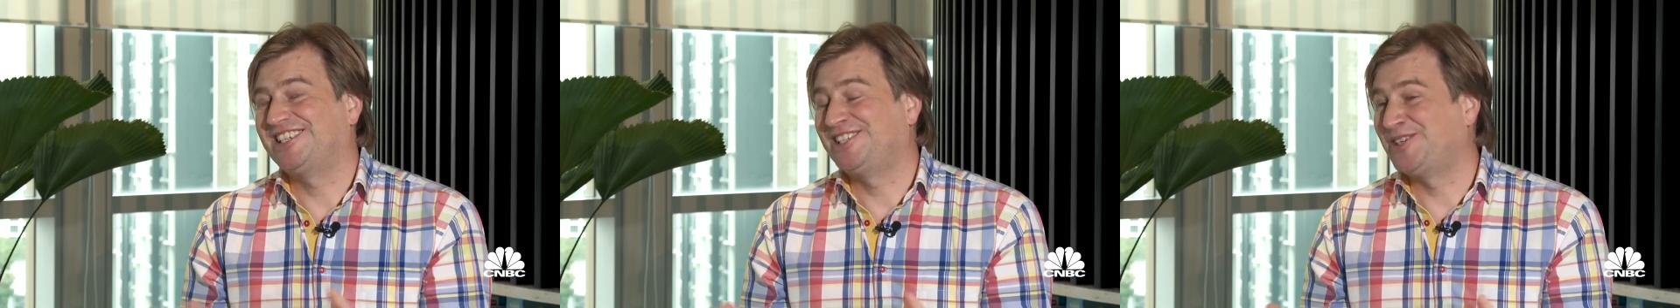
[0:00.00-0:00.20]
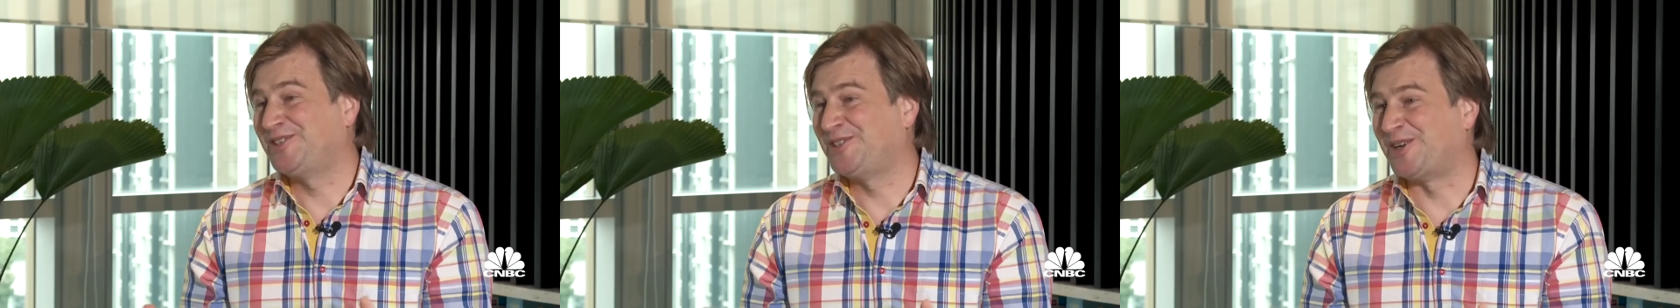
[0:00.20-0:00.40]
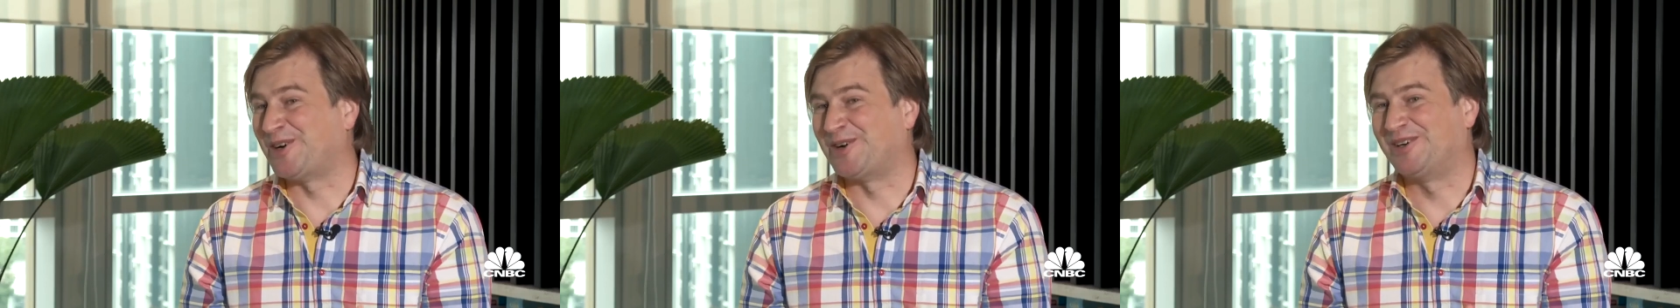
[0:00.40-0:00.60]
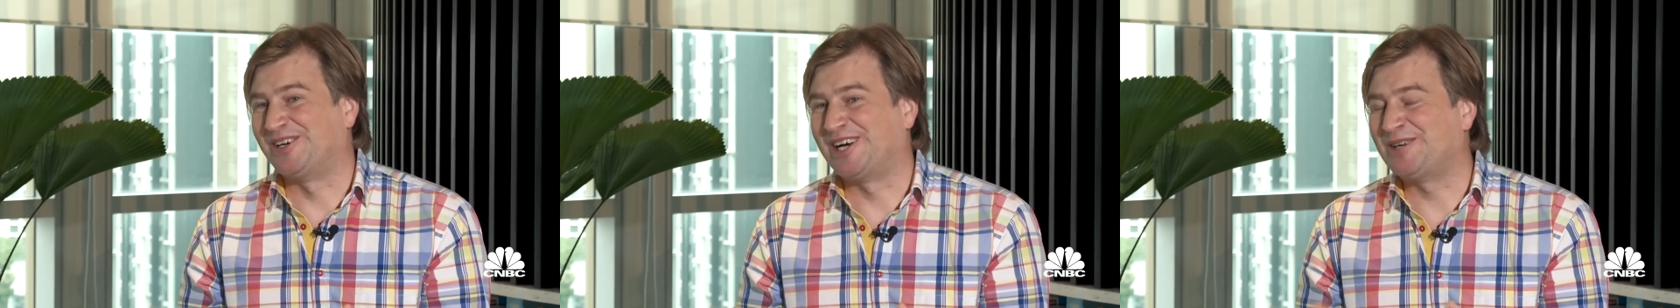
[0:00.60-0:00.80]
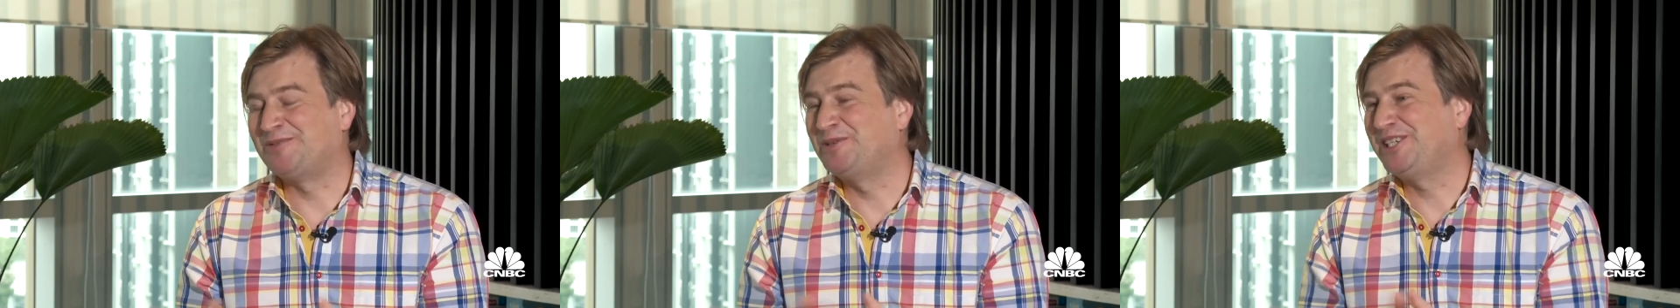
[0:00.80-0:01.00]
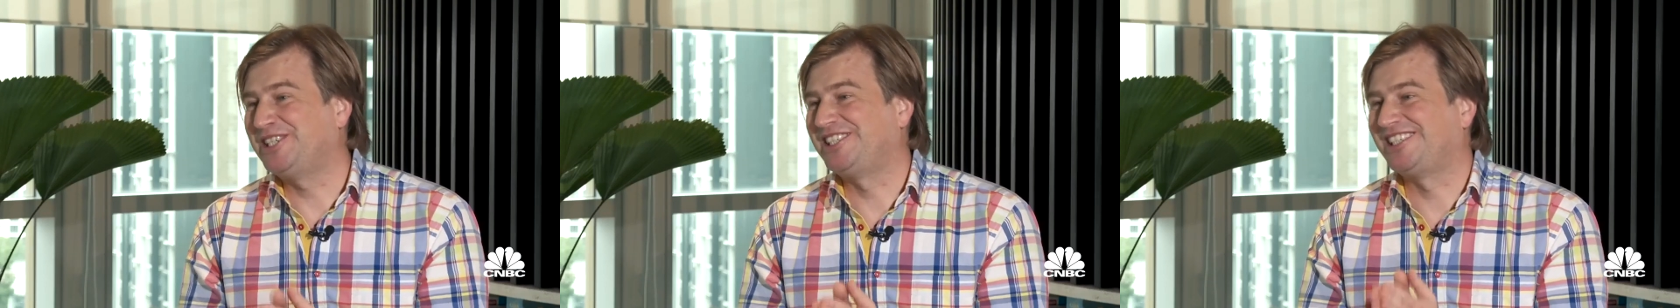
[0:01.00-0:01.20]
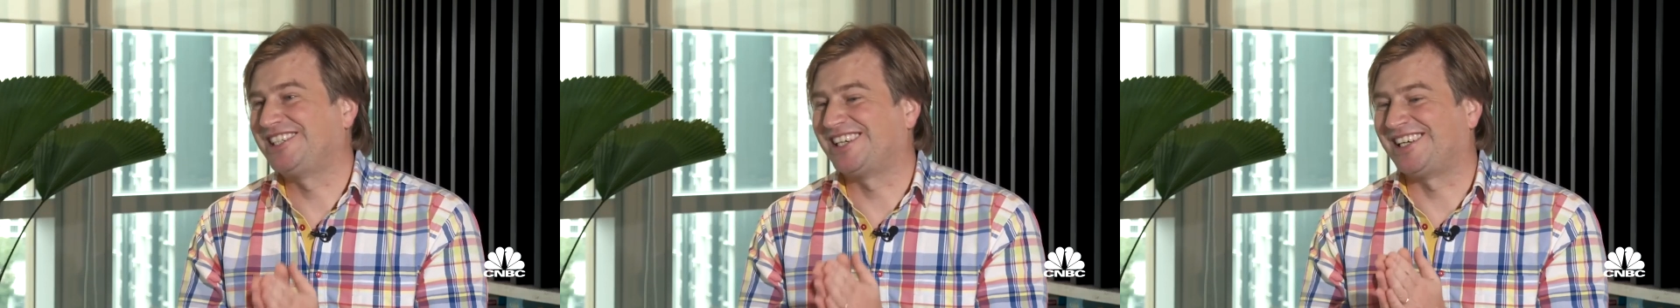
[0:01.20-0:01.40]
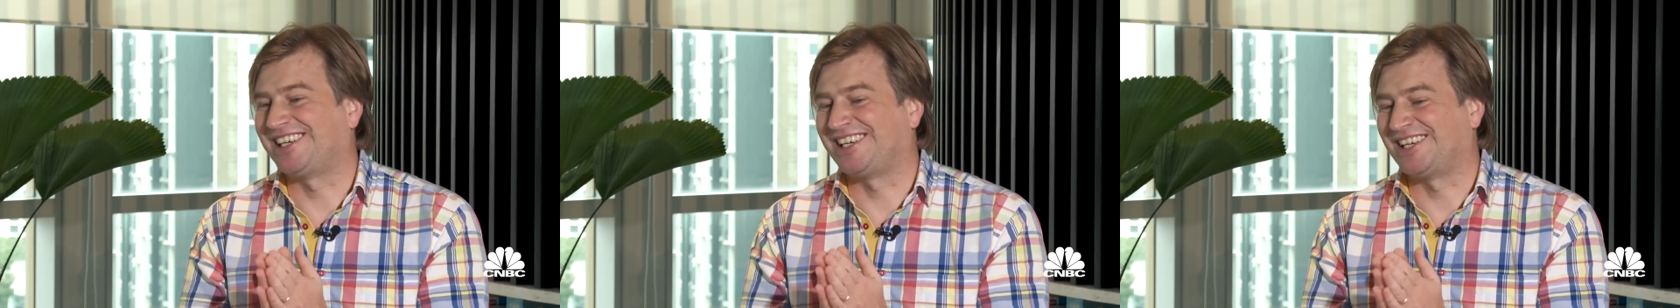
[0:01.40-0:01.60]
I don't know. I
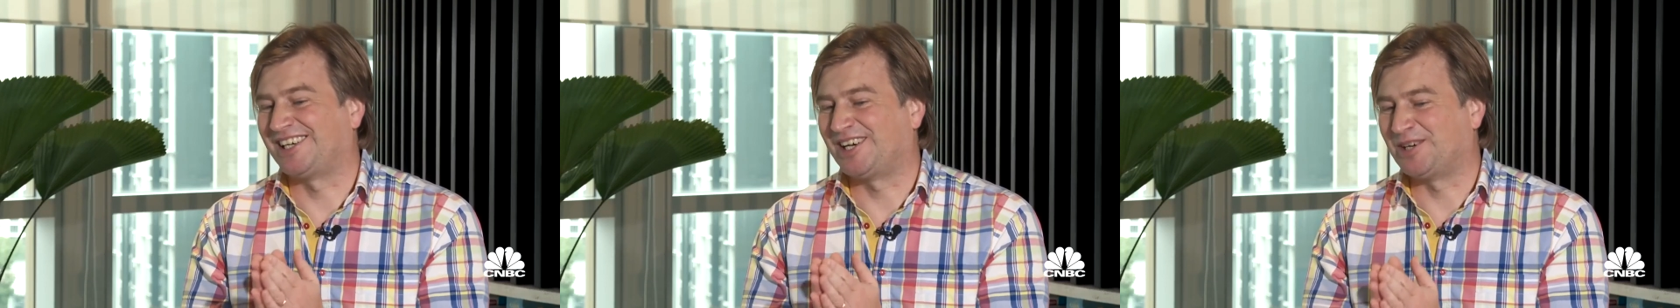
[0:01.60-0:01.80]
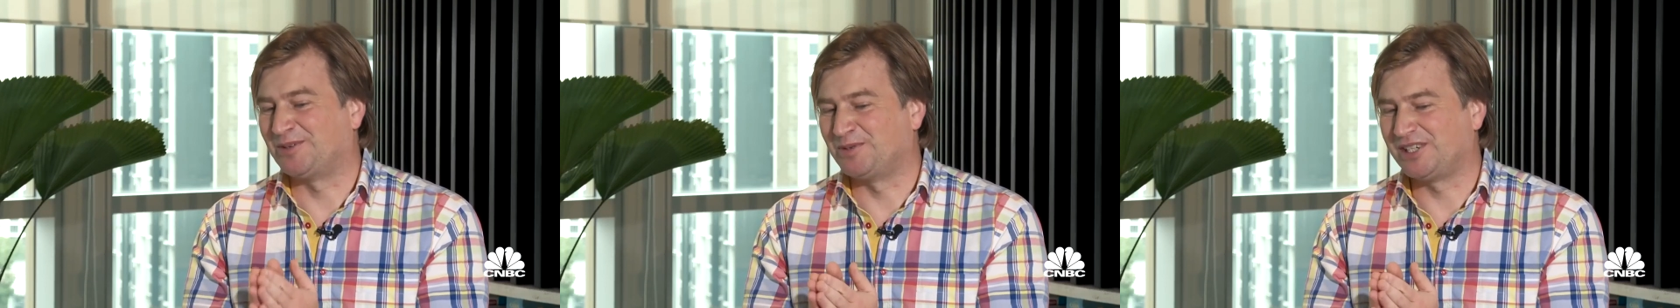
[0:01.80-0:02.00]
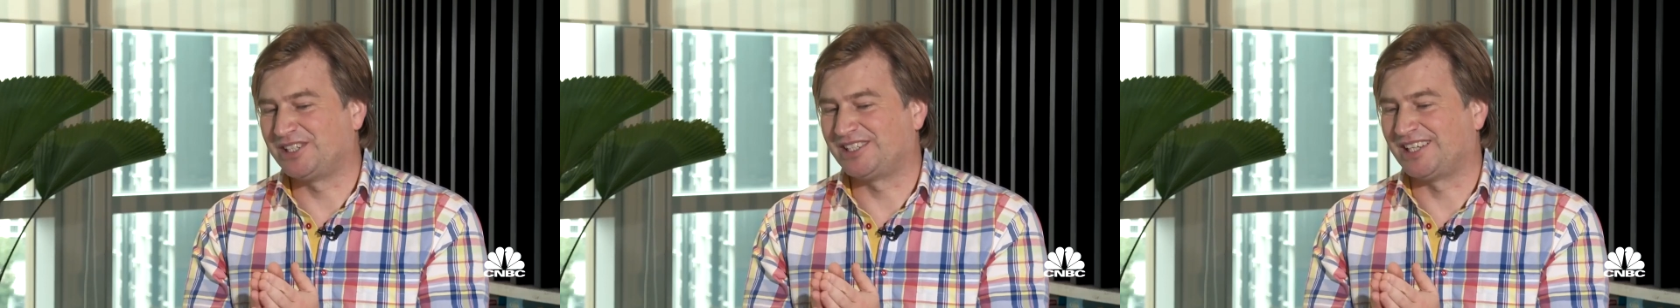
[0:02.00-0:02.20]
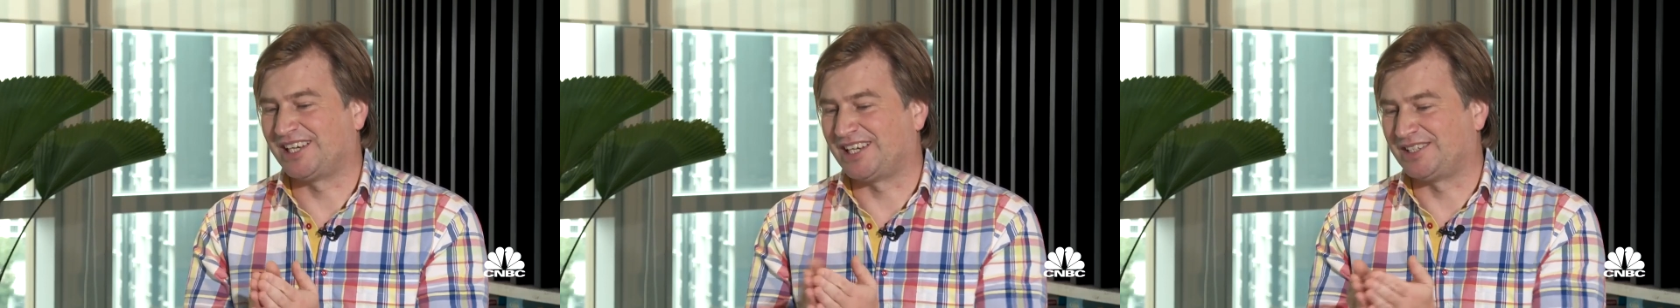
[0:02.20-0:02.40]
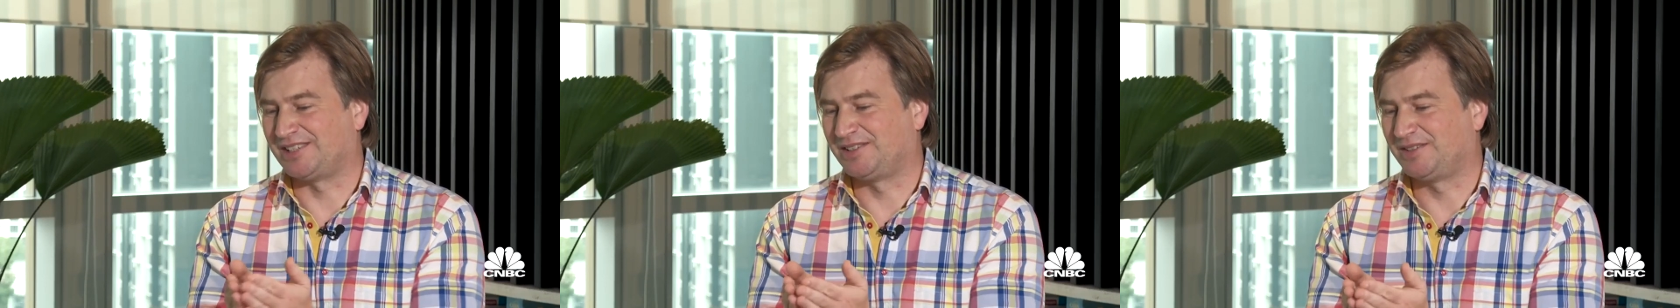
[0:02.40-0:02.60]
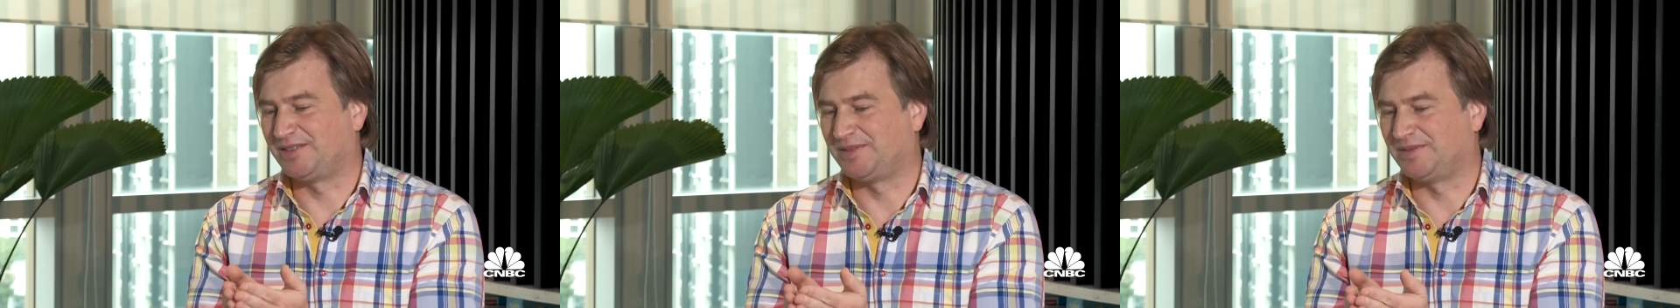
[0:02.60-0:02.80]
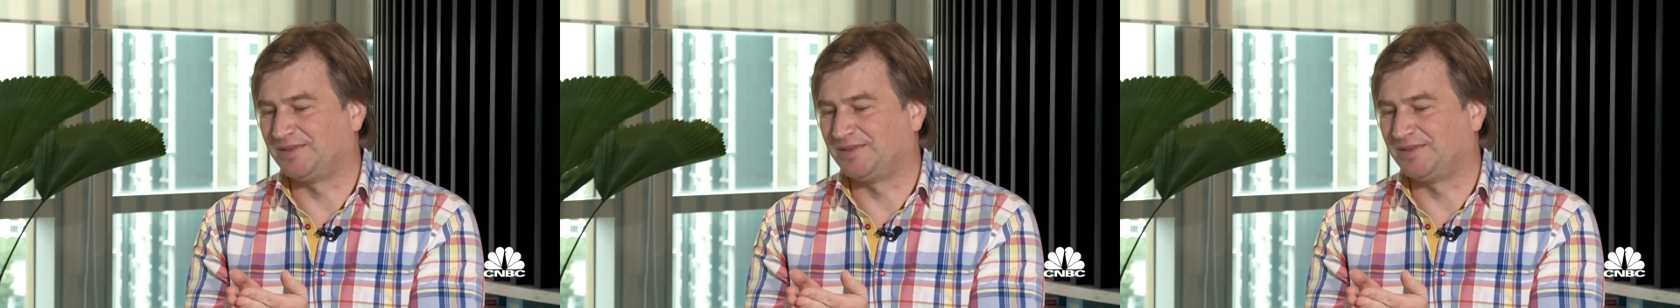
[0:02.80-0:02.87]
wish, uh, I wish that